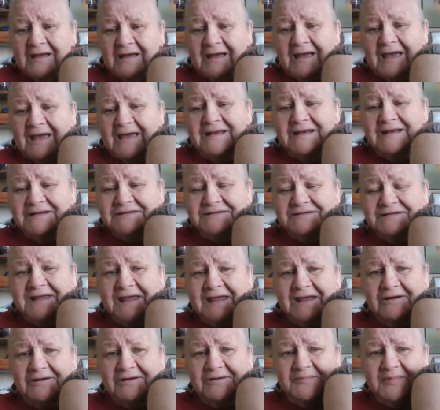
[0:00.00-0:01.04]
And it
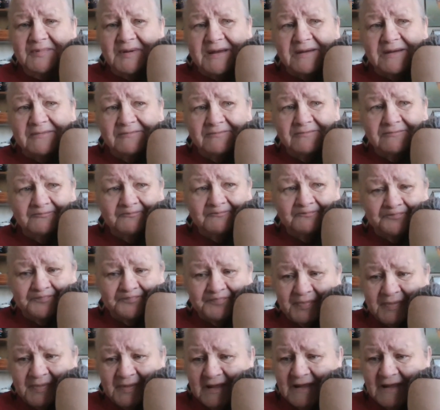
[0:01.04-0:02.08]
scared me.
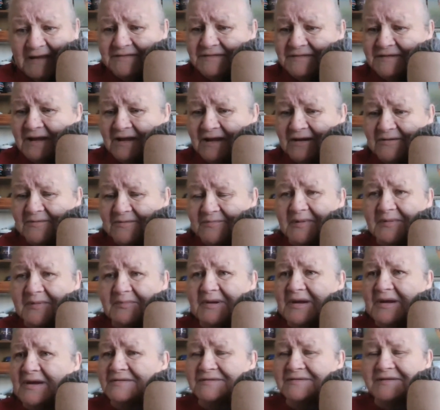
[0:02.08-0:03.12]
It scared me
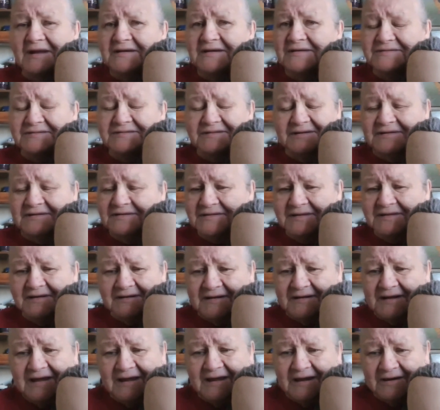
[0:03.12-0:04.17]
because I just didn't
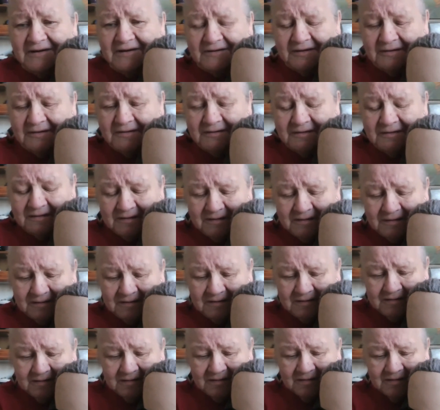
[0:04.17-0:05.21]
care.
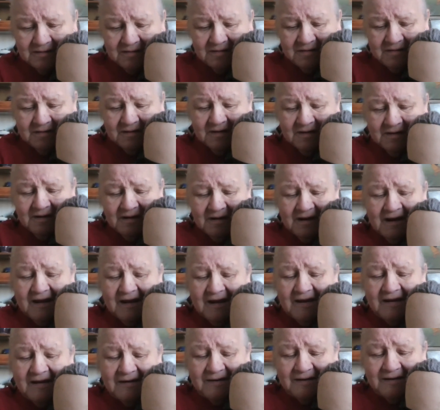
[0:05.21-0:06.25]

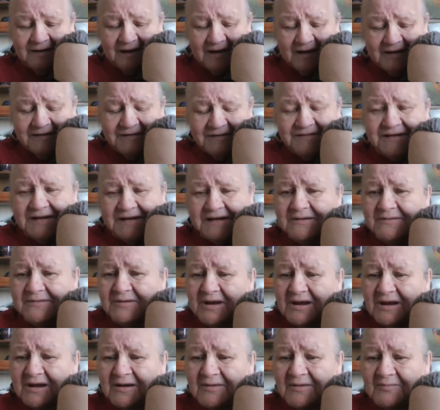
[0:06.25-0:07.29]
And I seen
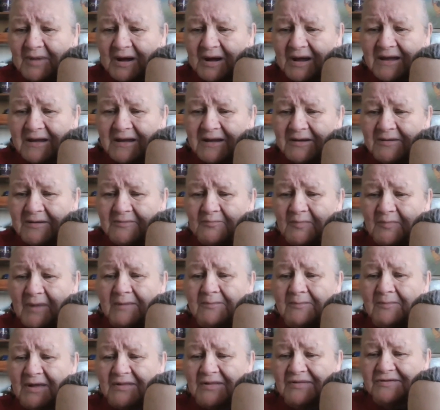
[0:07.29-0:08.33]
my
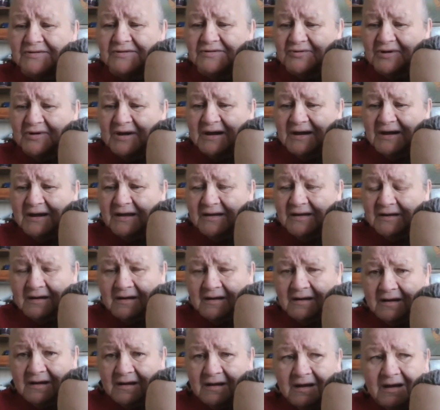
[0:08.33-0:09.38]
mother drink,
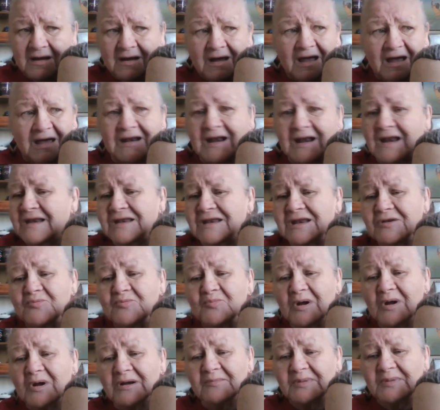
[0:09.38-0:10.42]
and I didn't
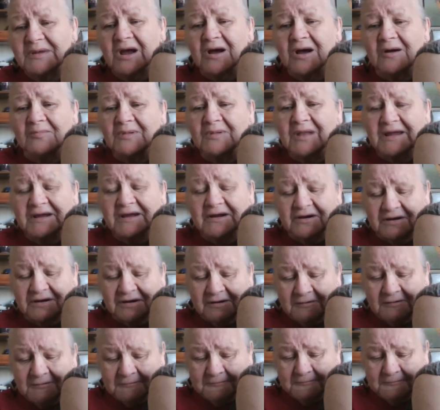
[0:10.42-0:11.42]
want to become like her.